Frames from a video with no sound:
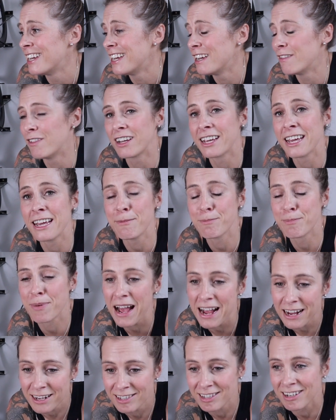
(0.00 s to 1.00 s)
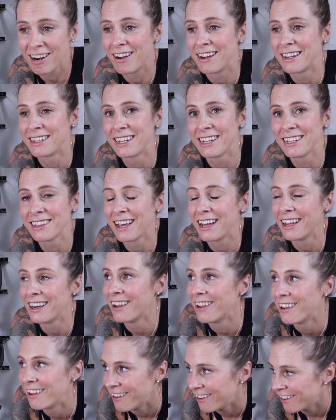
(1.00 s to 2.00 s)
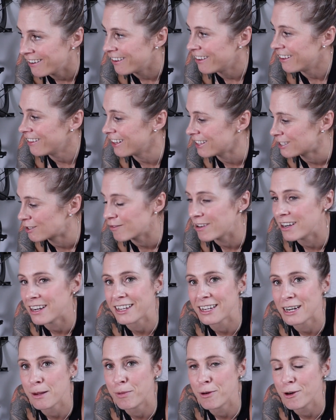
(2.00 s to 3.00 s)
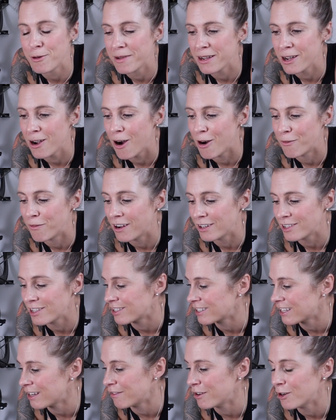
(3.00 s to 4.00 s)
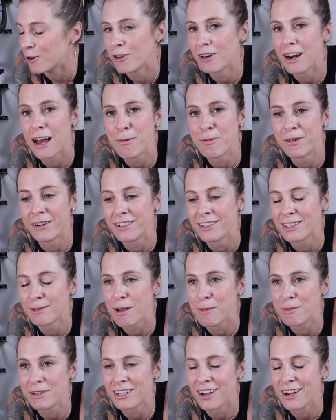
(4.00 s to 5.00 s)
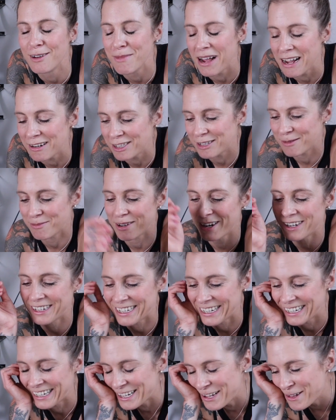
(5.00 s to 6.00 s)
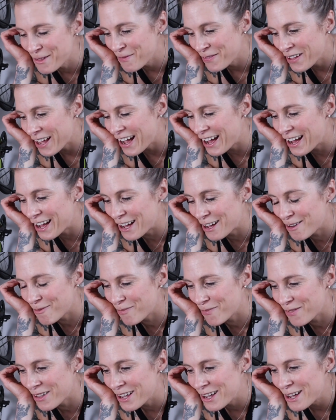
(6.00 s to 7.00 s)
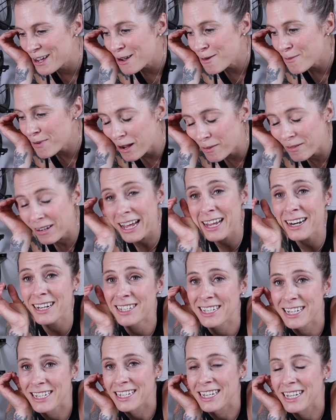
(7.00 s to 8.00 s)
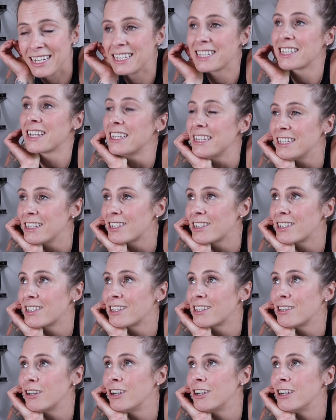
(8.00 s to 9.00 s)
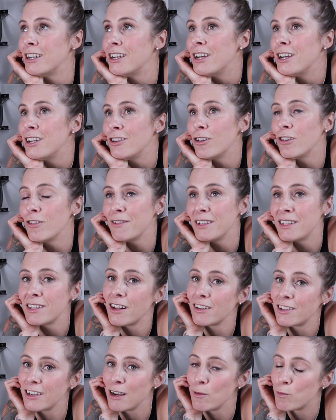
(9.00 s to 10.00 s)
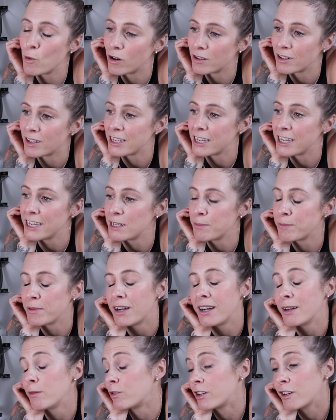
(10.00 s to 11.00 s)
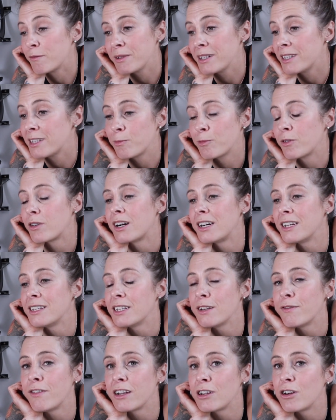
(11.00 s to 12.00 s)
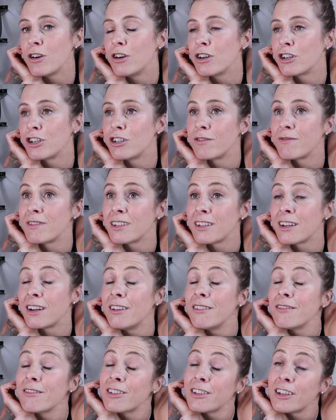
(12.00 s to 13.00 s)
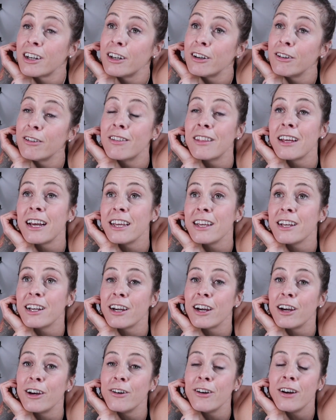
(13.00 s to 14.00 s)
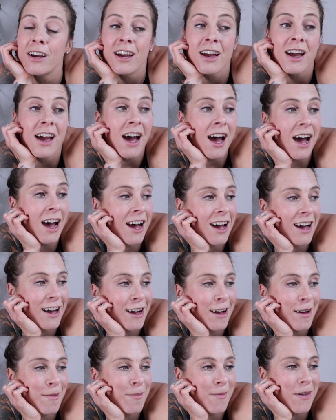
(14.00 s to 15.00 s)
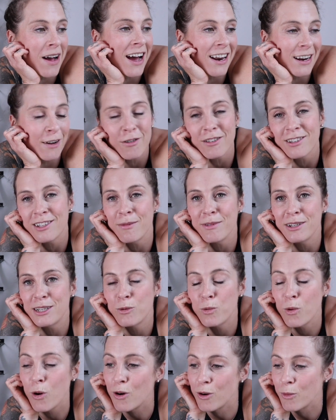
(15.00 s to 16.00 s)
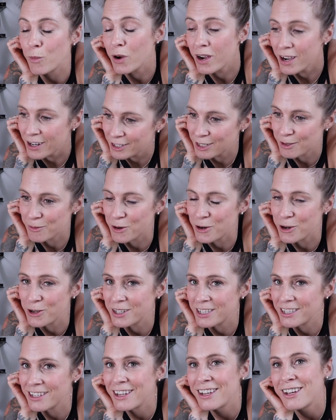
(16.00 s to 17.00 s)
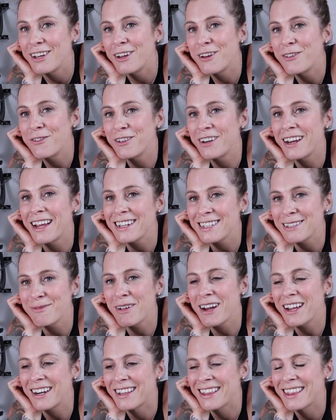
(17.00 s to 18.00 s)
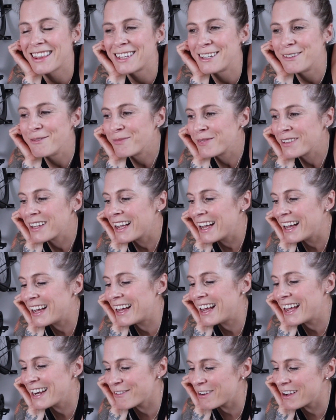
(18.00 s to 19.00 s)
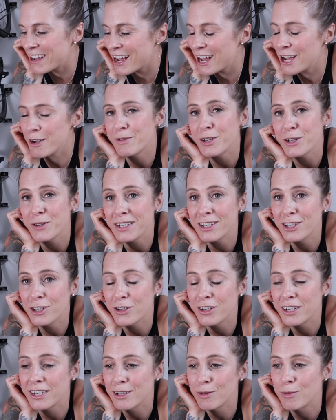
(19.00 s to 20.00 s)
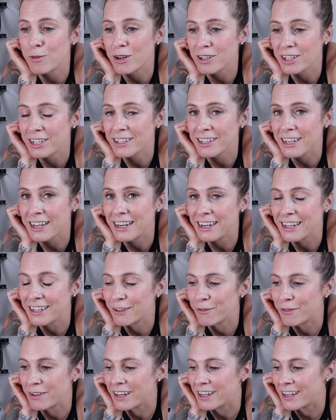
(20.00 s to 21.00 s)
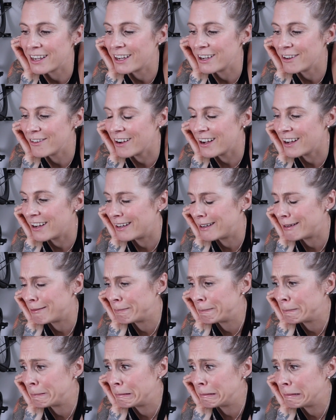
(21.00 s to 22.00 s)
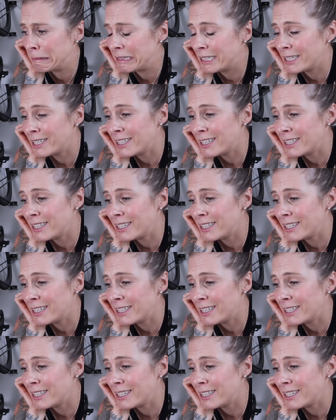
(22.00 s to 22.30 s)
If I keep backsliding, then that's really going to put me off. I'll just give it all up and spend my time mountain biking. But I'm glad I did it. It's not the result I wanted, but I would have been surprised if I got a good result, so there you go. And I've got something to work towards for next month. Anyway, I hope you enjoyed watching that little video.